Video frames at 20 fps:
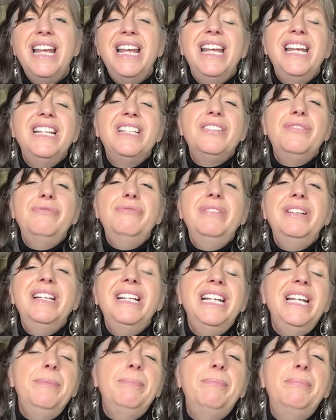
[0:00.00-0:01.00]
it's a
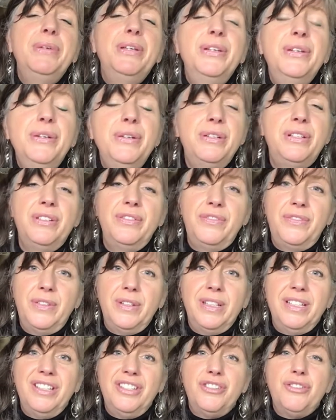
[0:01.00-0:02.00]
really
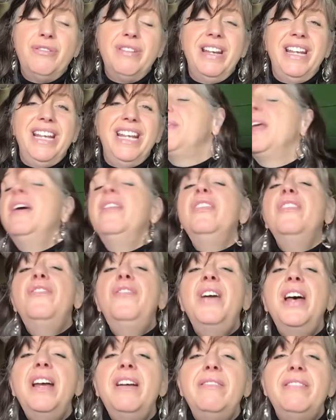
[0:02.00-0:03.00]
beautiful tree. The
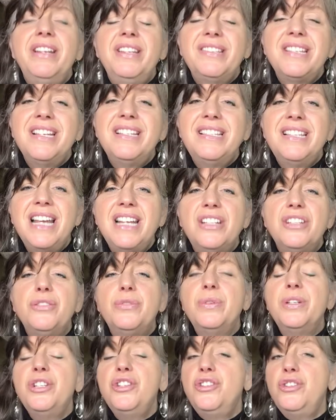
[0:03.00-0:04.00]
fairies are said
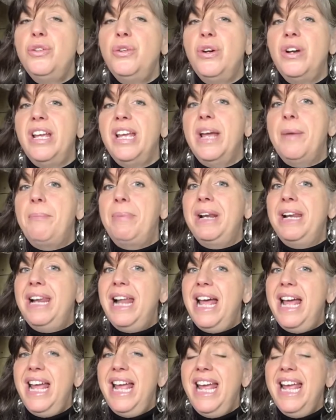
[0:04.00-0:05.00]
to enjoy
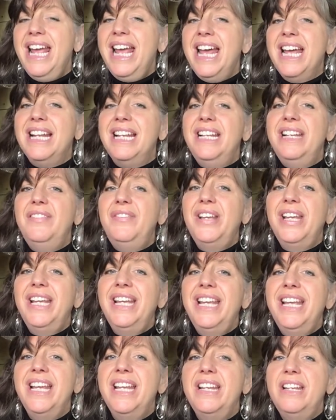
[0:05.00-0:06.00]
playing and living
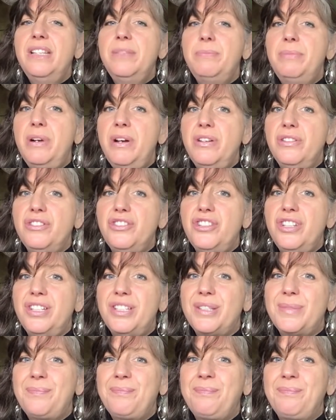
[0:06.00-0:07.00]
in its
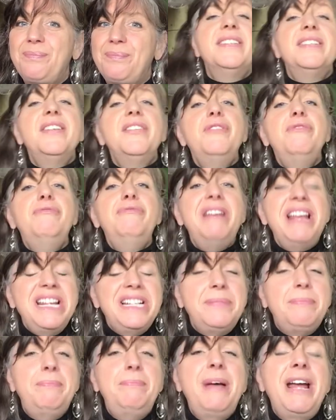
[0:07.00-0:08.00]
branches. So the
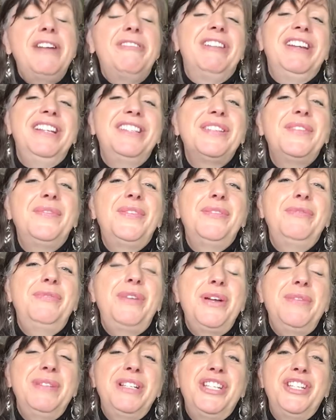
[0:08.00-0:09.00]
red berries of the
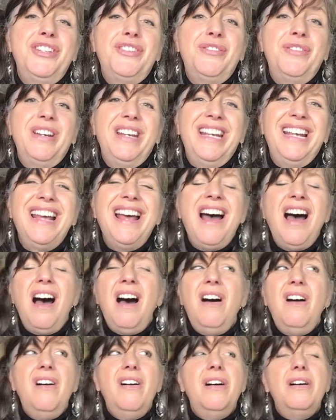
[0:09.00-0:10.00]
Rowan tree
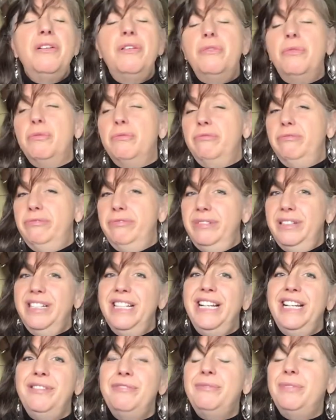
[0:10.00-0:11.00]
are
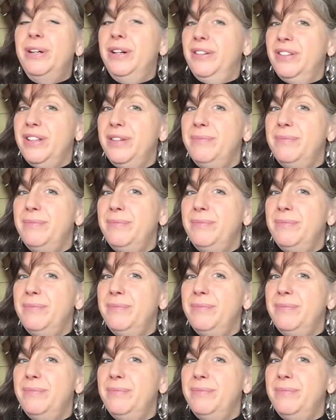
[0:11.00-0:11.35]
really rather